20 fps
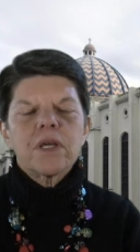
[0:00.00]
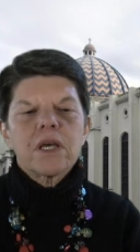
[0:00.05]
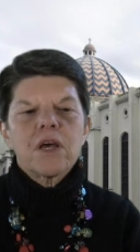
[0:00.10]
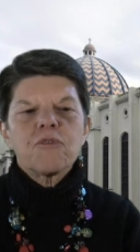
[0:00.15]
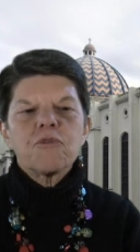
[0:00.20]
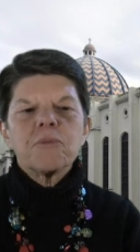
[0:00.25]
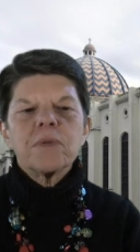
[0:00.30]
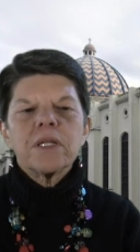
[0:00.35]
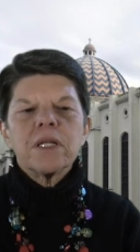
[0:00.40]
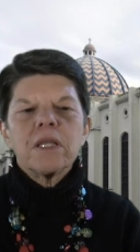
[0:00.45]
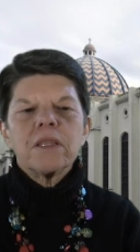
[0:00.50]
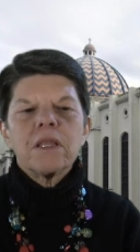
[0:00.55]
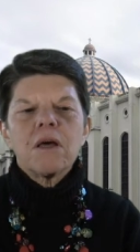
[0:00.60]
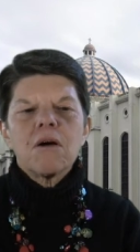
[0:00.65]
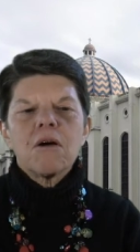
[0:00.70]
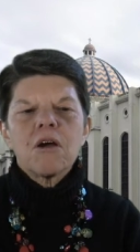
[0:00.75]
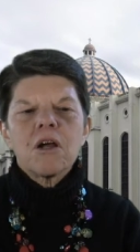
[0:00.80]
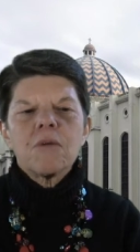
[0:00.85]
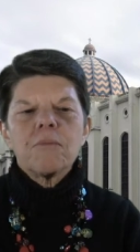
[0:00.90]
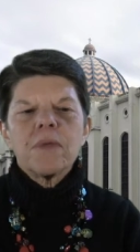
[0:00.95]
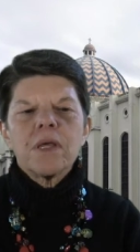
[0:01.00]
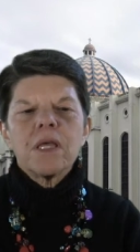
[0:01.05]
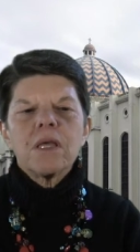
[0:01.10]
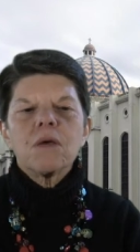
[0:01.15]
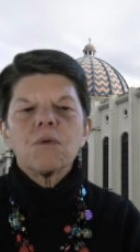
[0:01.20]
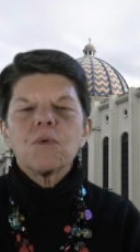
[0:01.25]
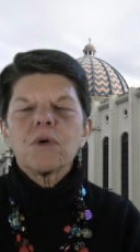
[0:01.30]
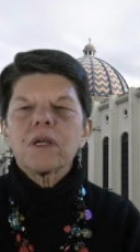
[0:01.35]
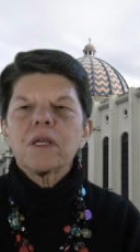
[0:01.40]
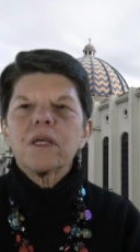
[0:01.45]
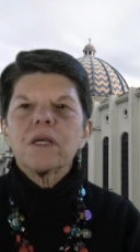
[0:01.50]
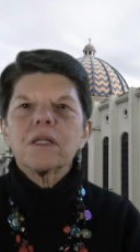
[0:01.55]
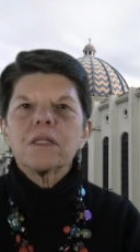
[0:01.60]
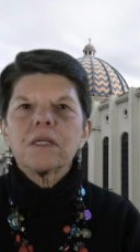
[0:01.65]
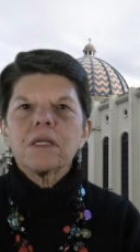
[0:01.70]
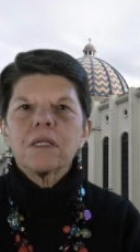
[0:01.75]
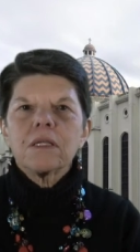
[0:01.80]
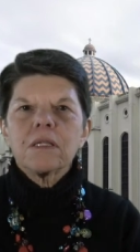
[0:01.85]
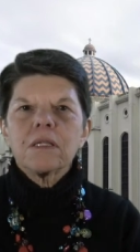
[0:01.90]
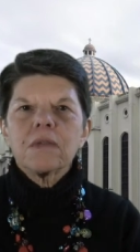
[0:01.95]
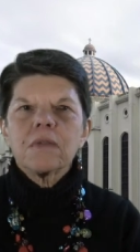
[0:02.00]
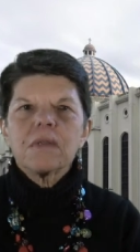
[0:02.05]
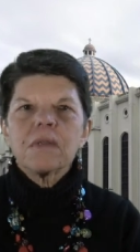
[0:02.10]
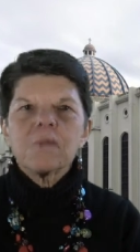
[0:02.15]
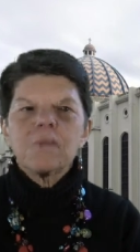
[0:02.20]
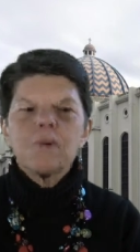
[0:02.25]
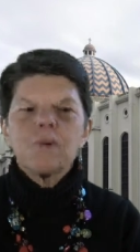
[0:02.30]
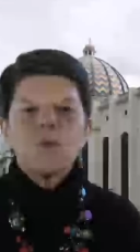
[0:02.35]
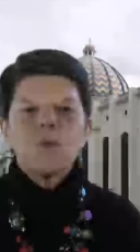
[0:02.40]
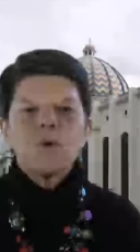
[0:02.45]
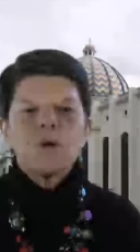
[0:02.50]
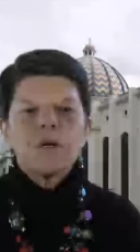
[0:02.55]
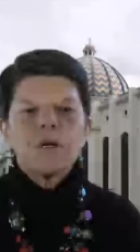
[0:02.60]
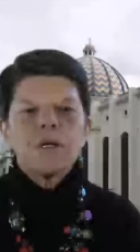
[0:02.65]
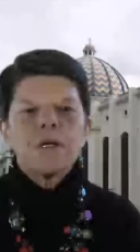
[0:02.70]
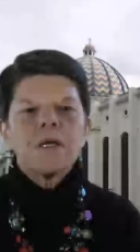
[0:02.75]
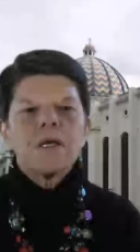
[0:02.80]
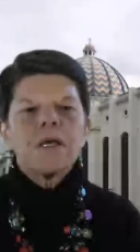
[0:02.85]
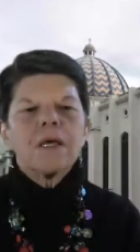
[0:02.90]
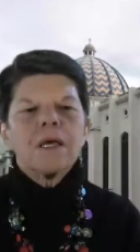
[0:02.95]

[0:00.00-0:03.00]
The government and the army were killing the poor,